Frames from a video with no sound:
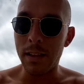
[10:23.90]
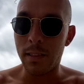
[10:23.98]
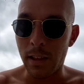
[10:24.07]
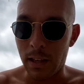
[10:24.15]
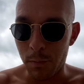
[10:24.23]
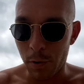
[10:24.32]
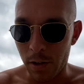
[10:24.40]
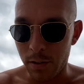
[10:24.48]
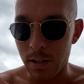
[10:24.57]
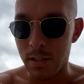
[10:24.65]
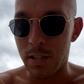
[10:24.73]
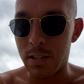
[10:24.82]
thing about
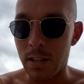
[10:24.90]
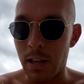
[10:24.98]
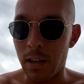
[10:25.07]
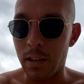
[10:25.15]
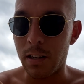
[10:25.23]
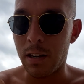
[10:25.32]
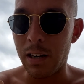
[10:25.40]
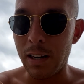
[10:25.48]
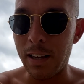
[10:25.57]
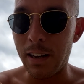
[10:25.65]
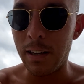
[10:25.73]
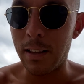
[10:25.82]
this is that
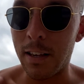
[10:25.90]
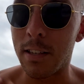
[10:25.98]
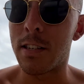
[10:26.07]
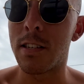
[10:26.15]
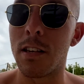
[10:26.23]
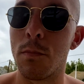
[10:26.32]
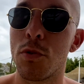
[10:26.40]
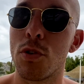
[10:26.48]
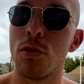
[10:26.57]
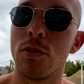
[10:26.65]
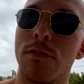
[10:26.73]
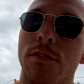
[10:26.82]
clearly there's some
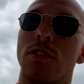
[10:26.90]
sort of a